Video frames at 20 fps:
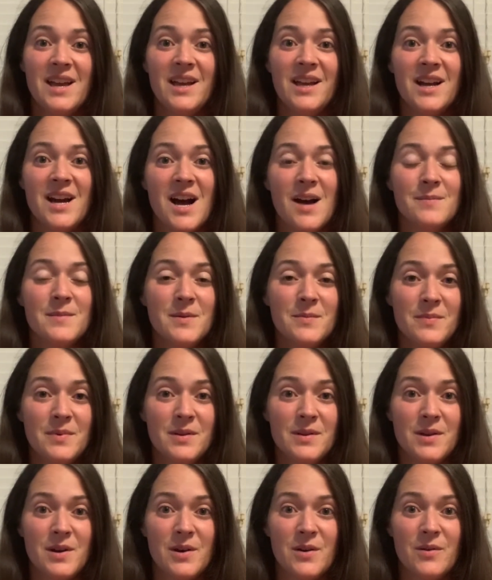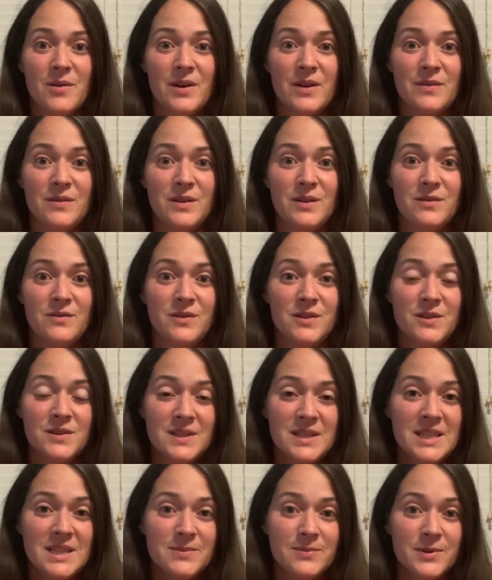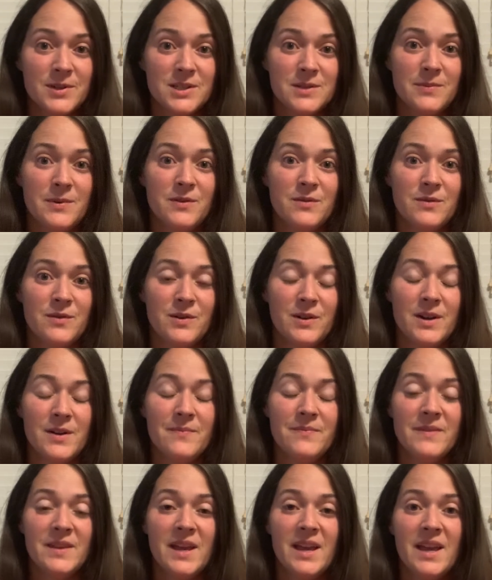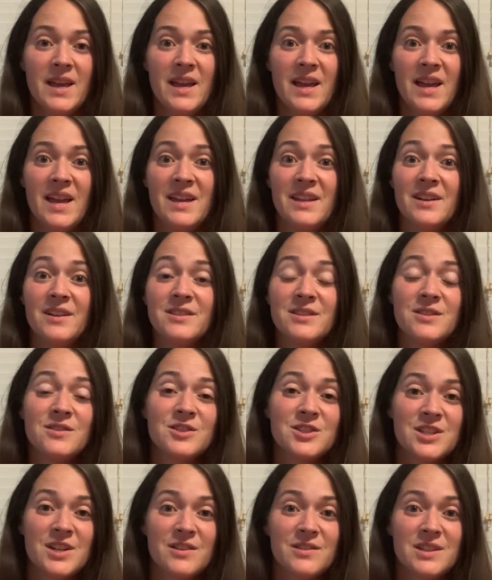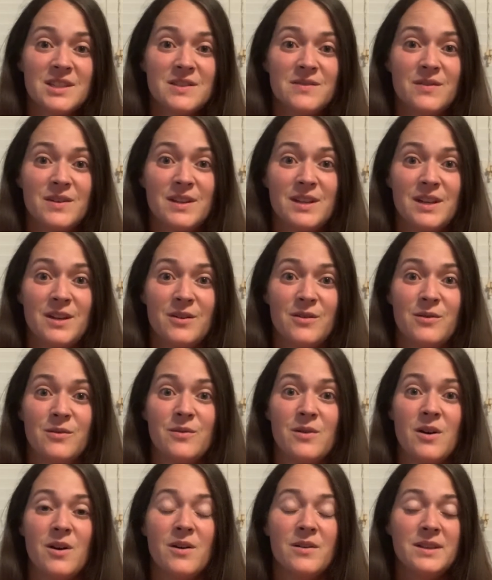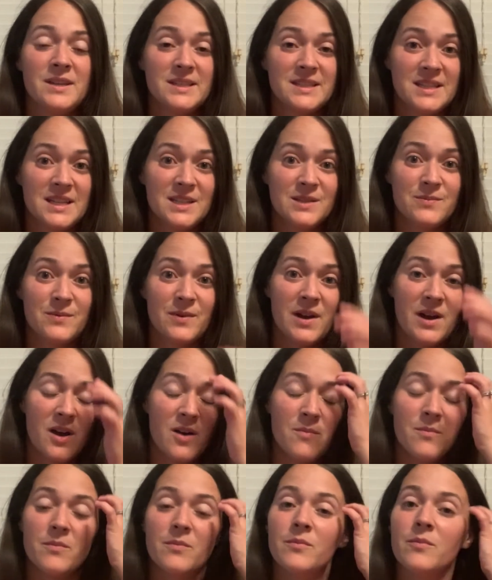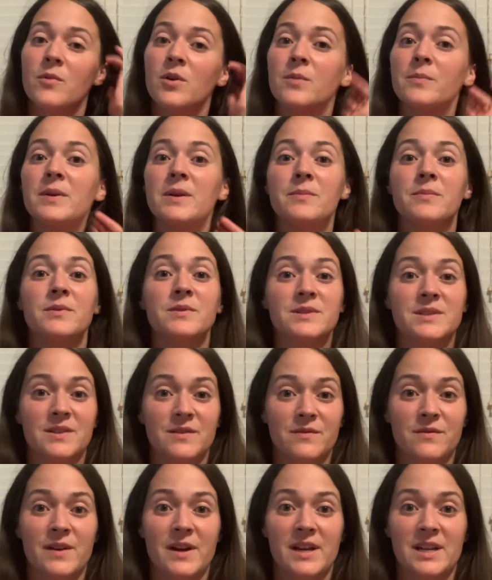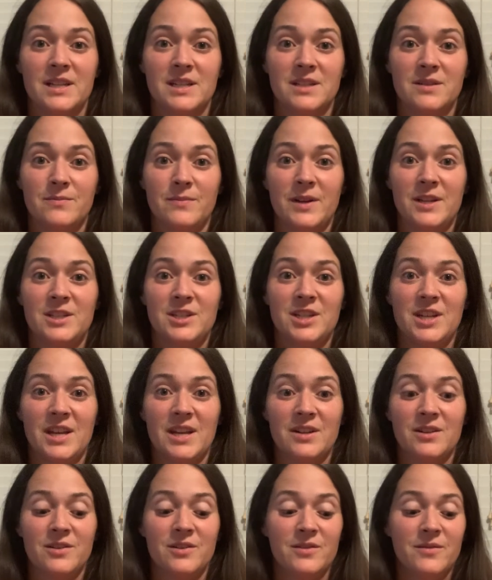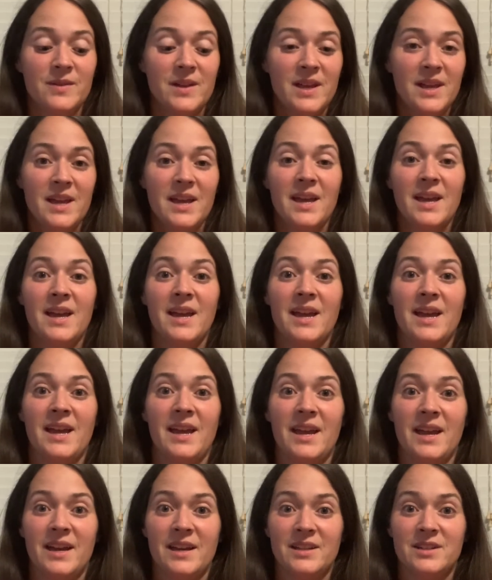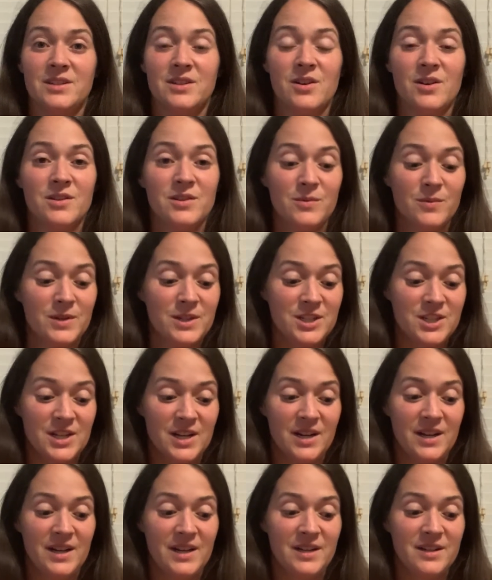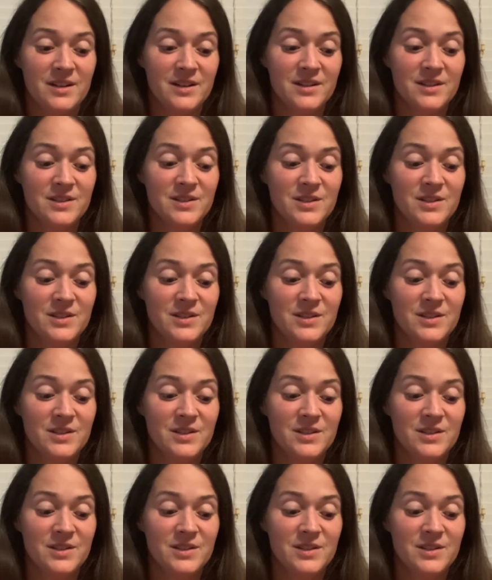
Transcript: Comment below if you've used these books before. And also share this video. All these things will help more people to find my channel and all that we share here.